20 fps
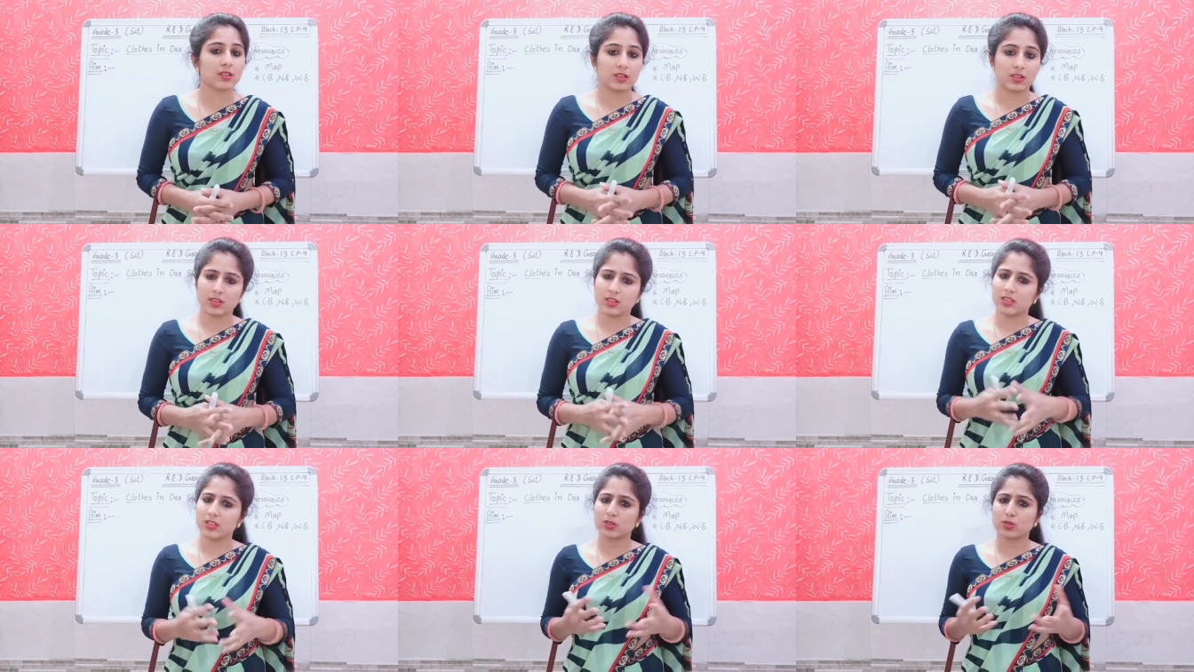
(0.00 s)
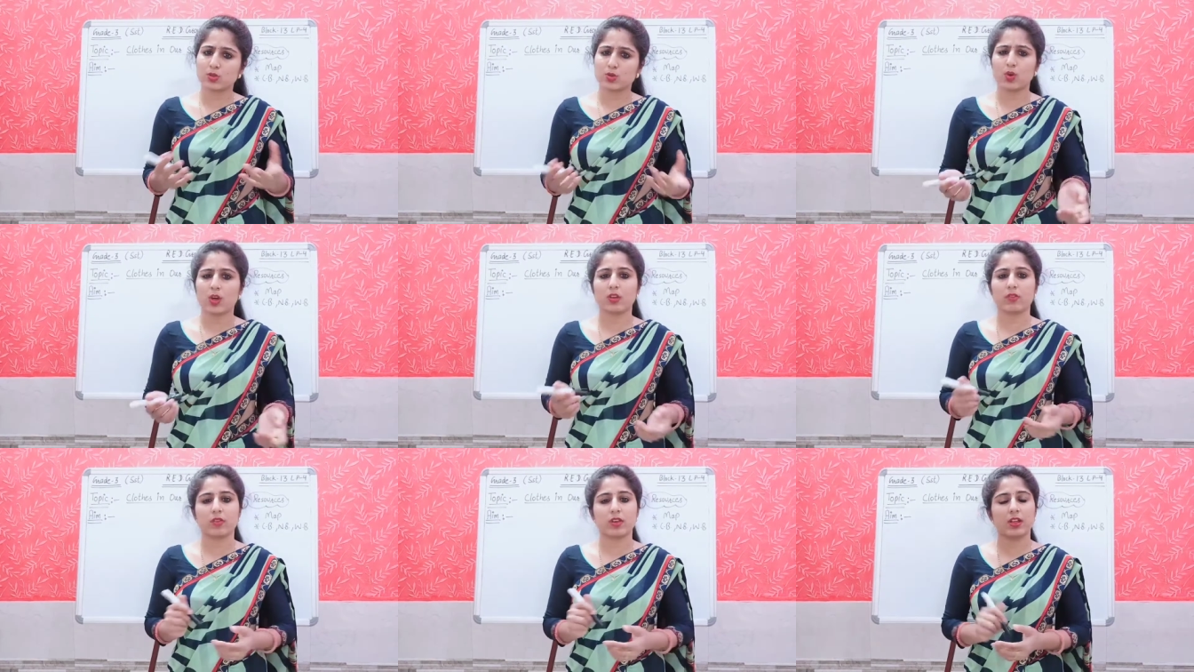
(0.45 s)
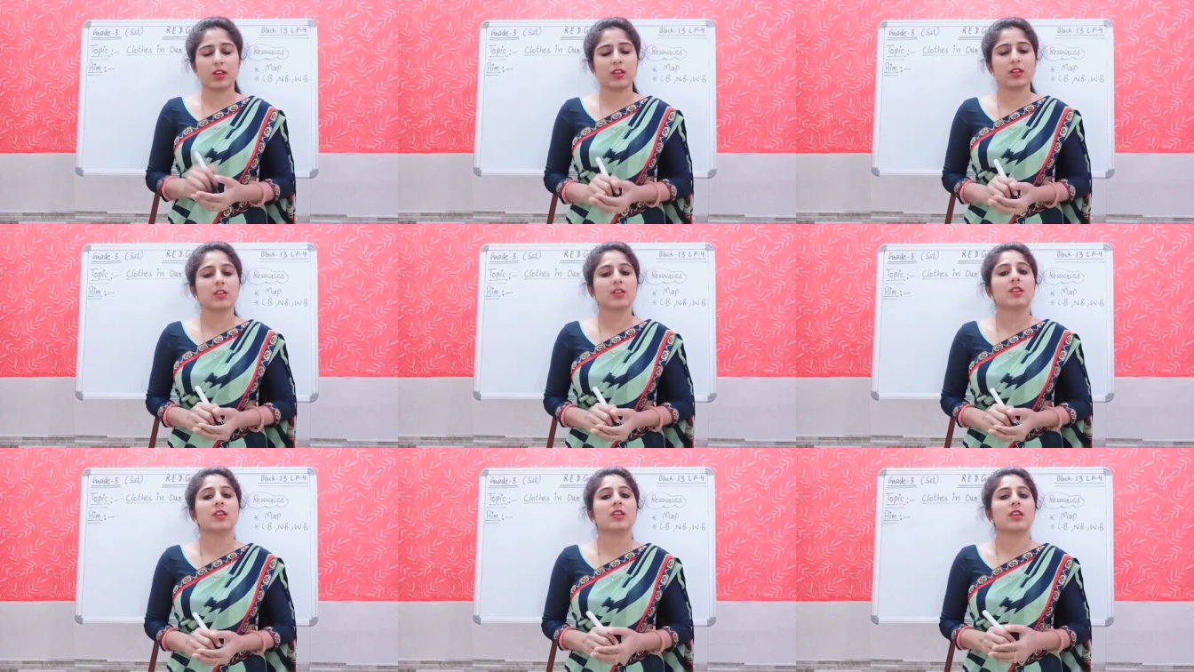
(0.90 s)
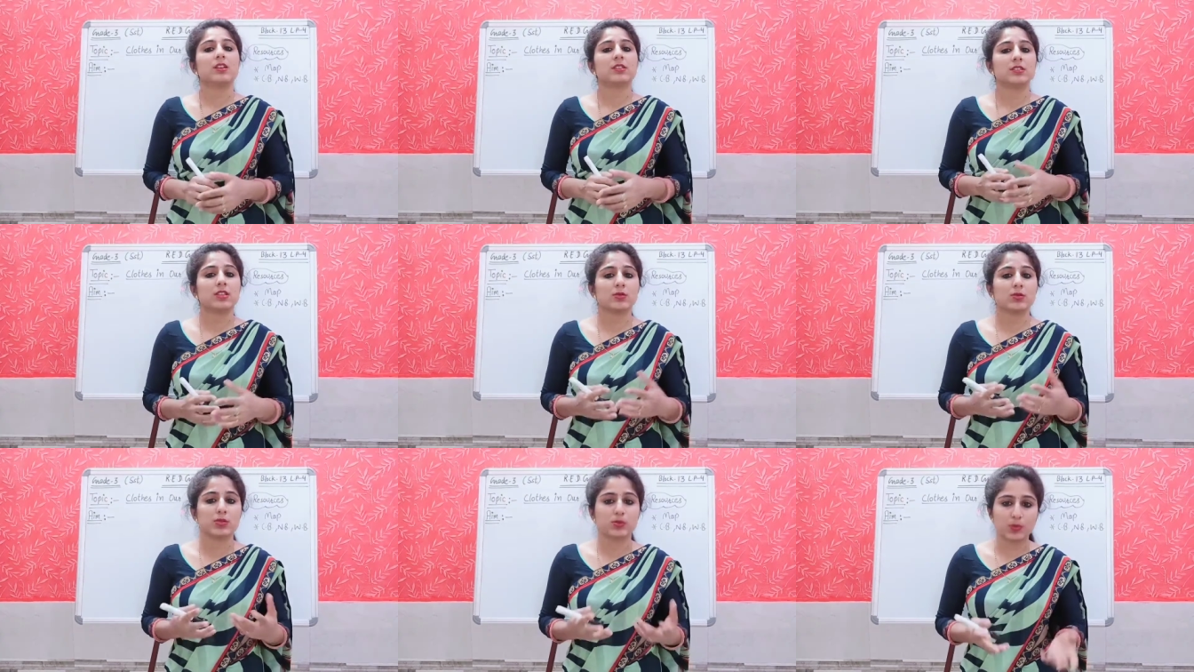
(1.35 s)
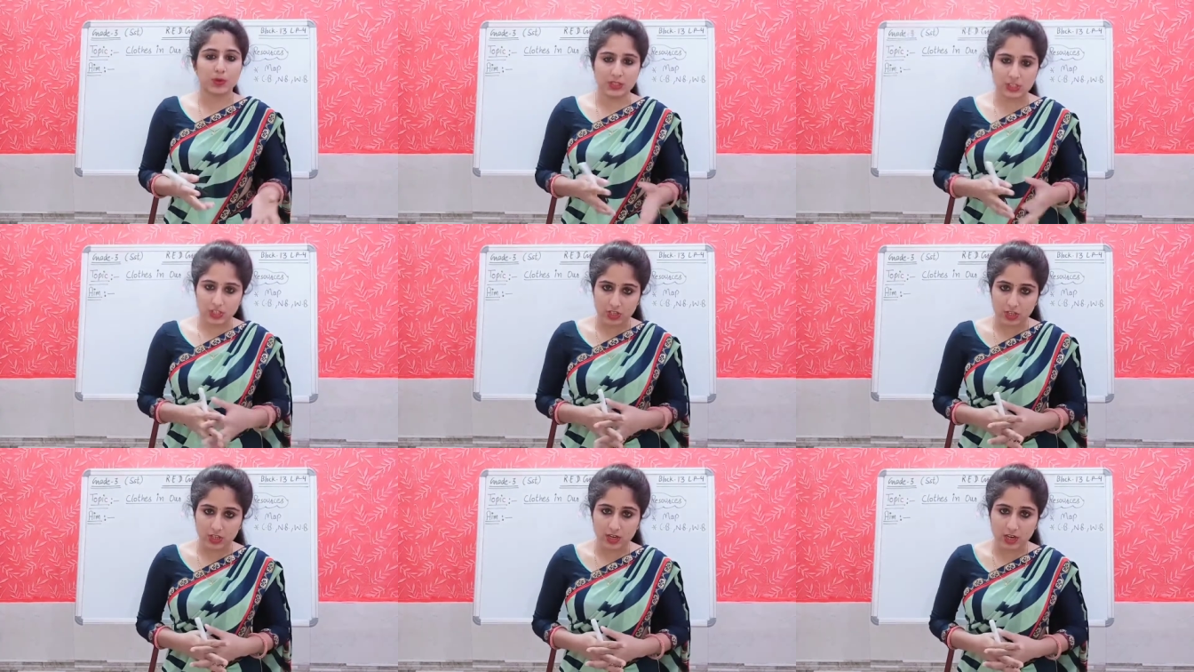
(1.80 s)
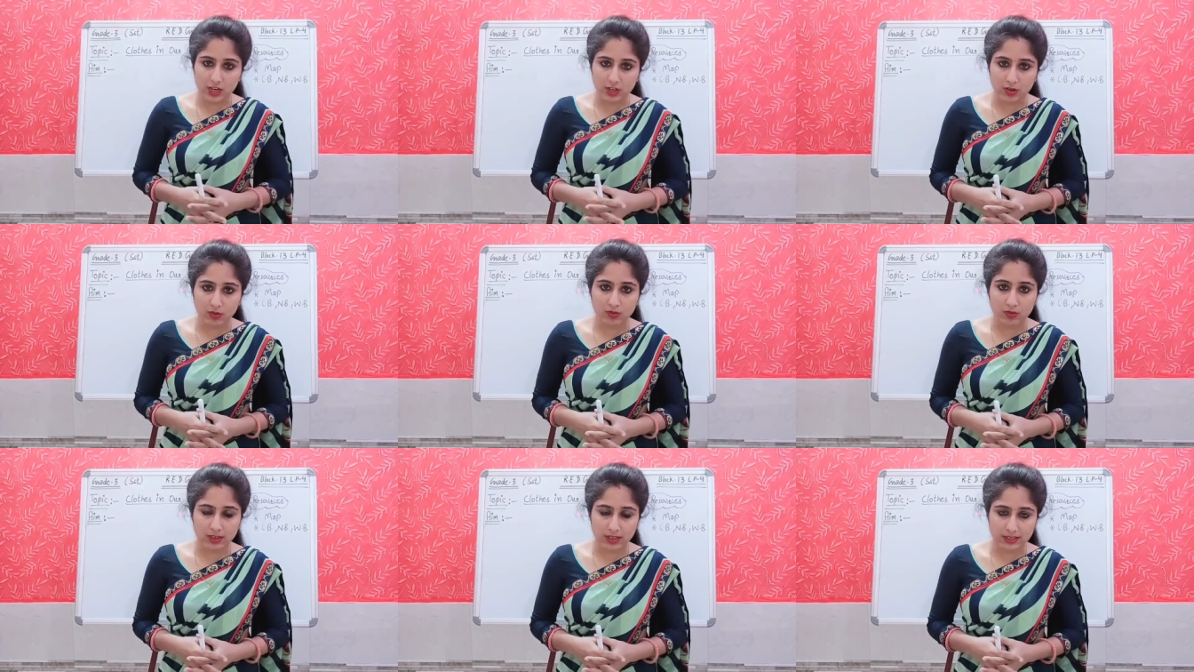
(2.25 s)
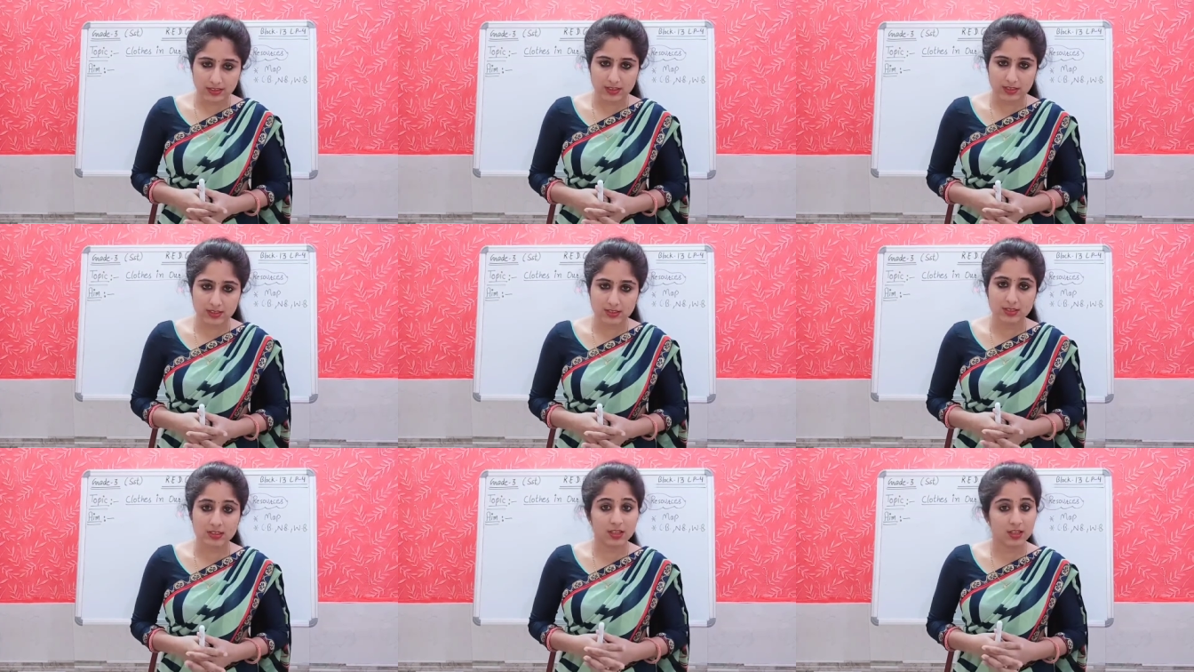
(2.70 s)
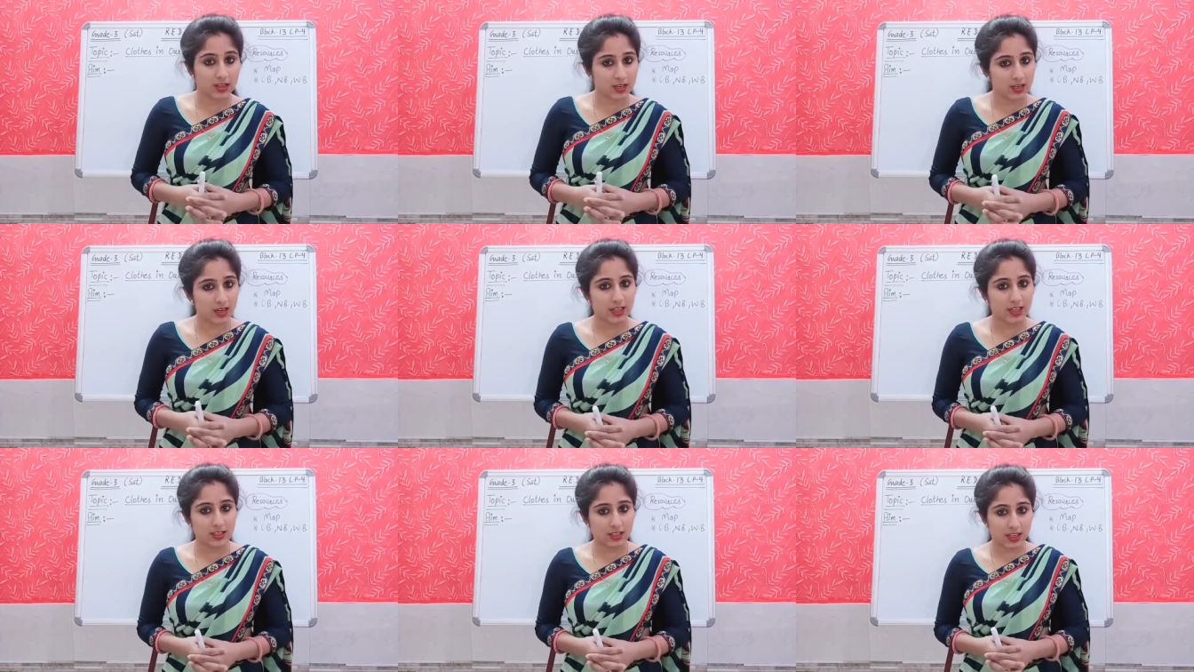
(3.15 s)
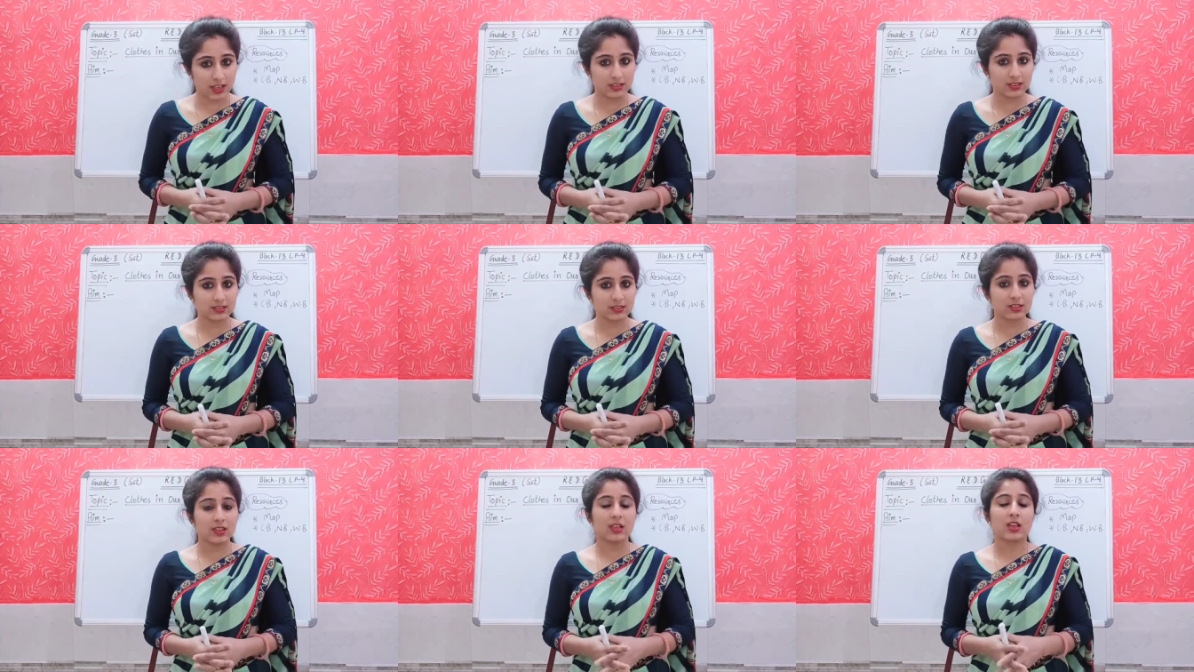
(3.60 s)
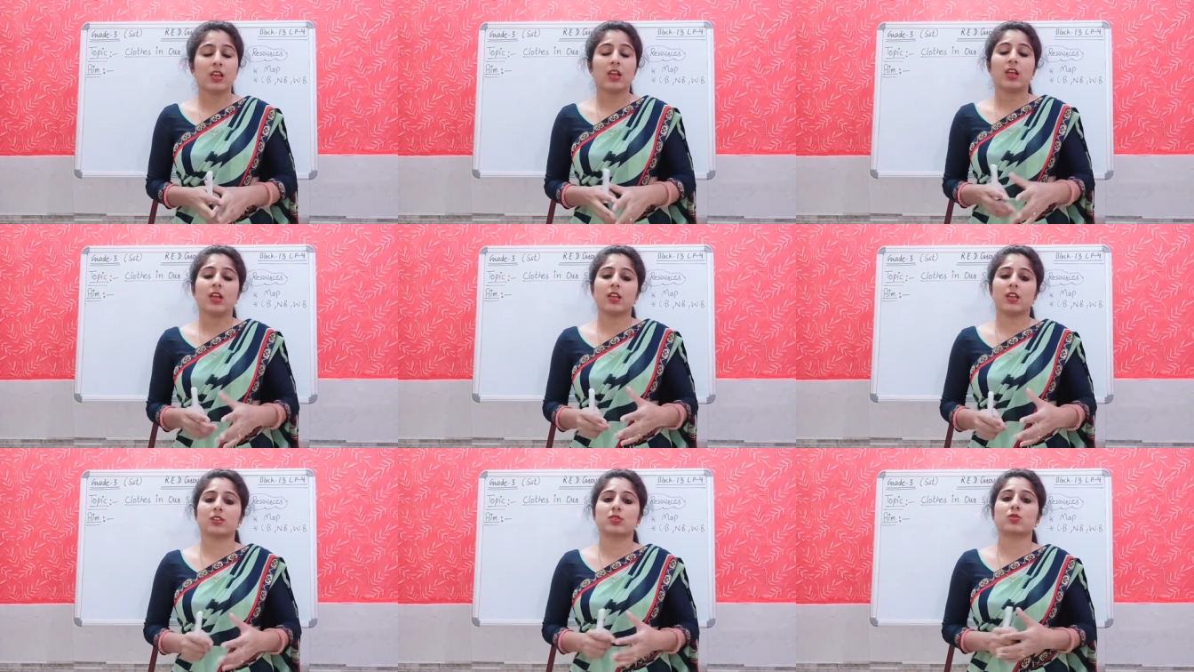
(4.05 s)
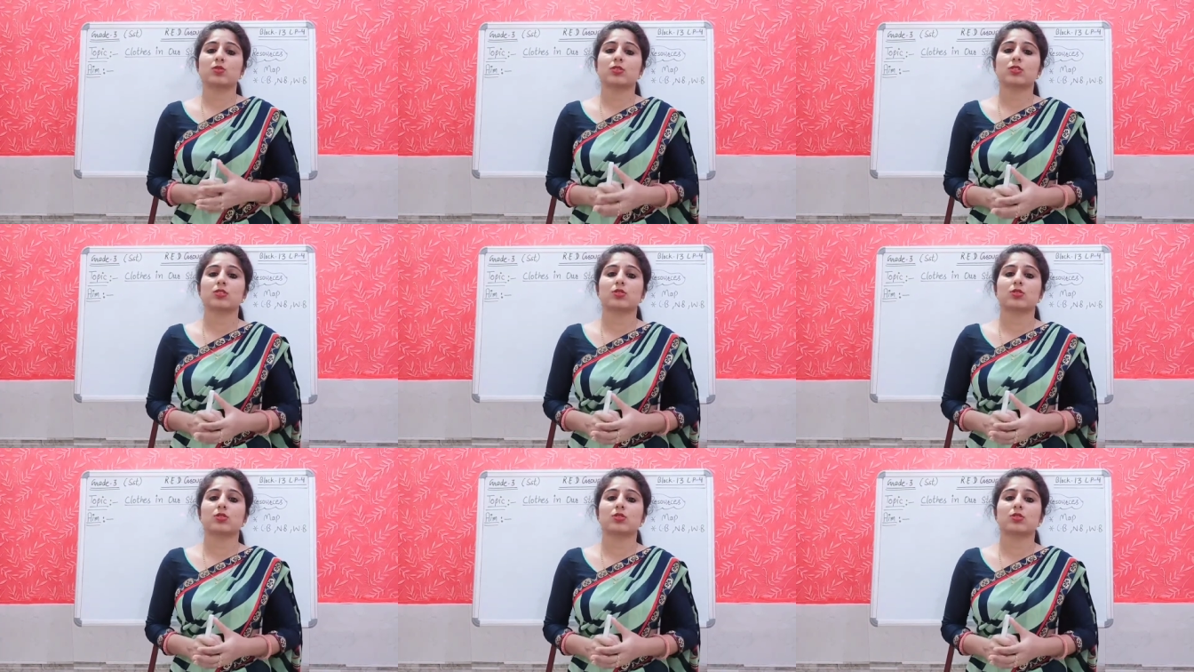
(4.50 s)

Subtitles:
Yes, you are wearing some special kind of dresses, like yes students.